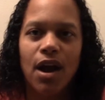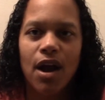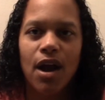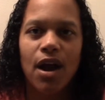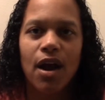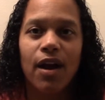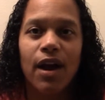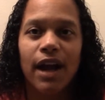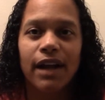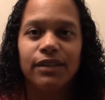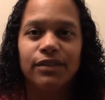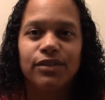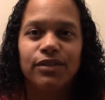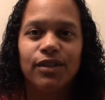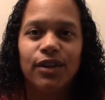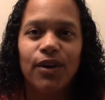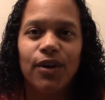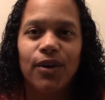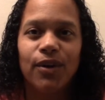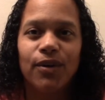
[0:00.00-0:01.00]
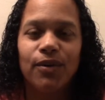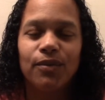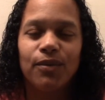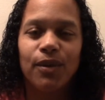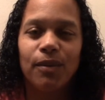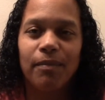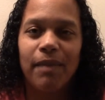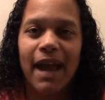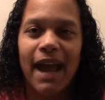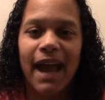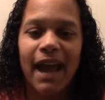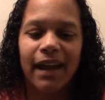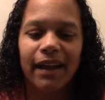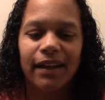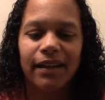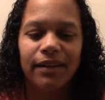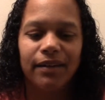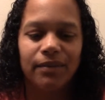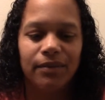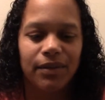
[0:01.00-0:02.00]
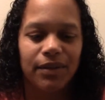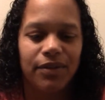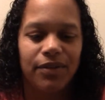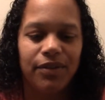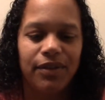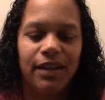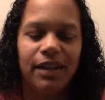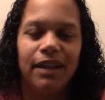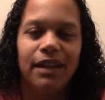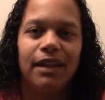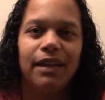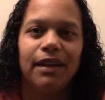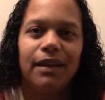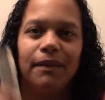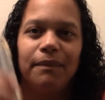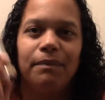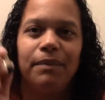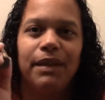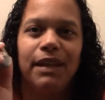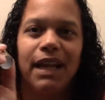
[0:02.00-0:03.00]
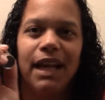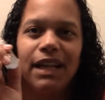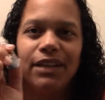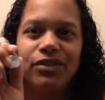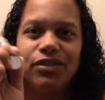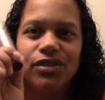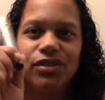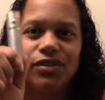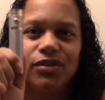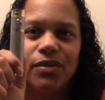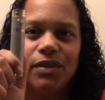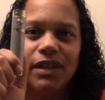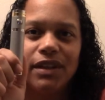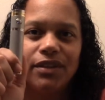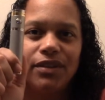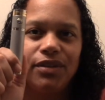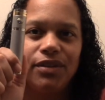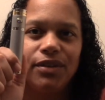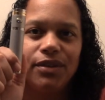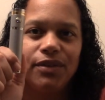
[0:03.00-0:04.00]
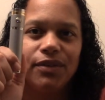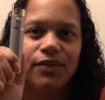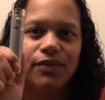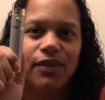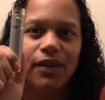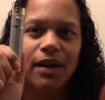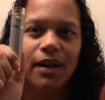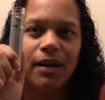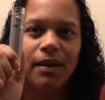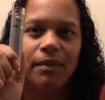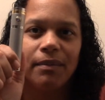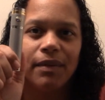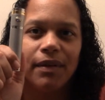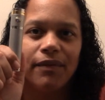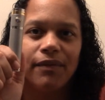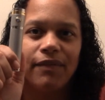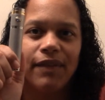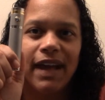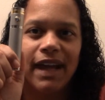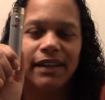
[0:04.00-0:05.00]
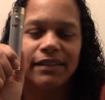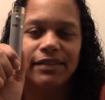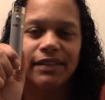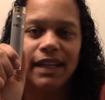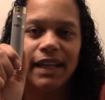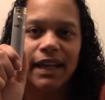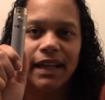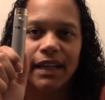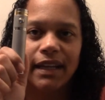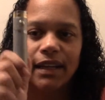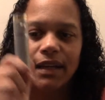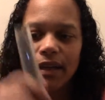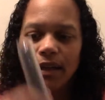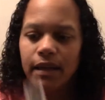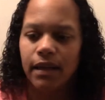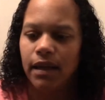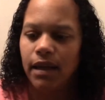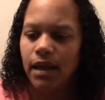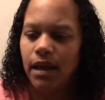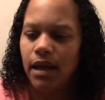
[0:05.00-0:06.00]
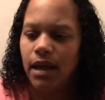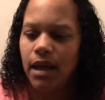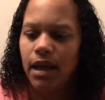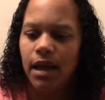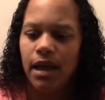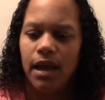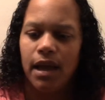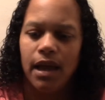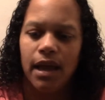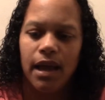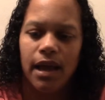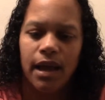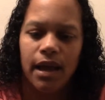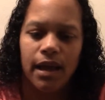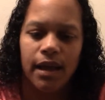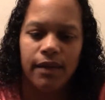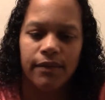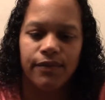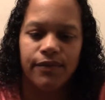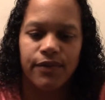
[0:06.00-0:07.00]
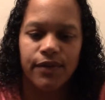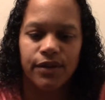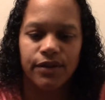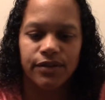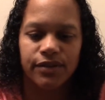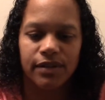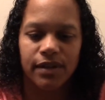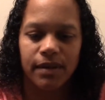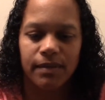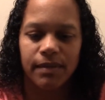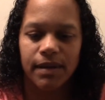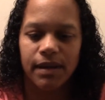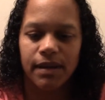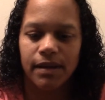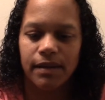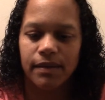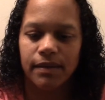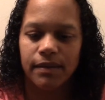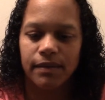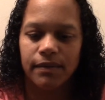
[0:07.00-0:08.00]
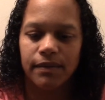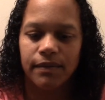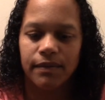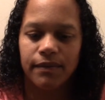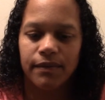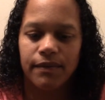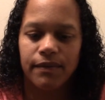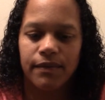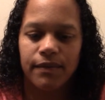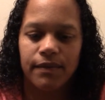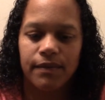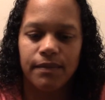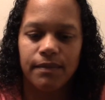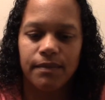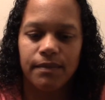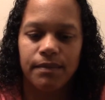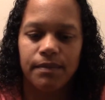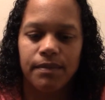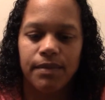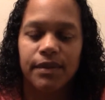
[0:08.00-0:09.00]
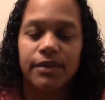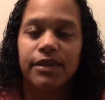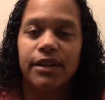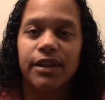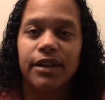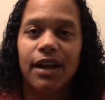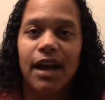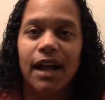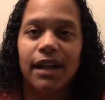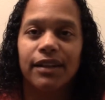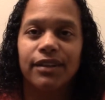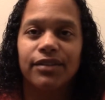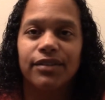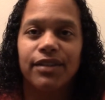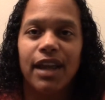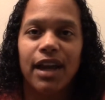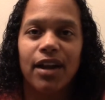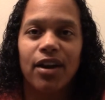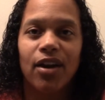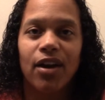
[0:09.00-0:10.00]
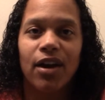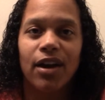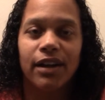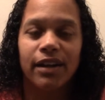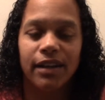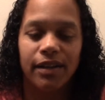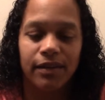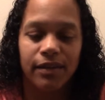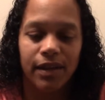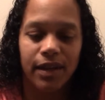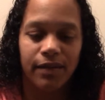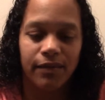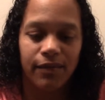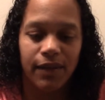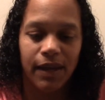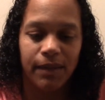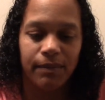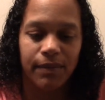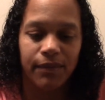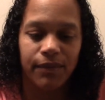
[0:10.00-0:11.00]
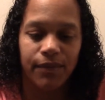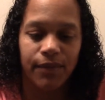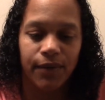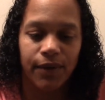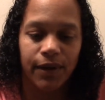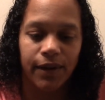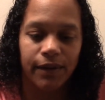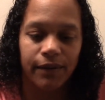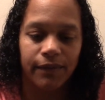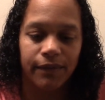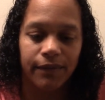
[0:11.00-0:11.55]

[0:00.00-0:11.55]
Alright, so we're back with the PH22 from Fasttech. First I'm gonna put the knotless tank on and vape it for you.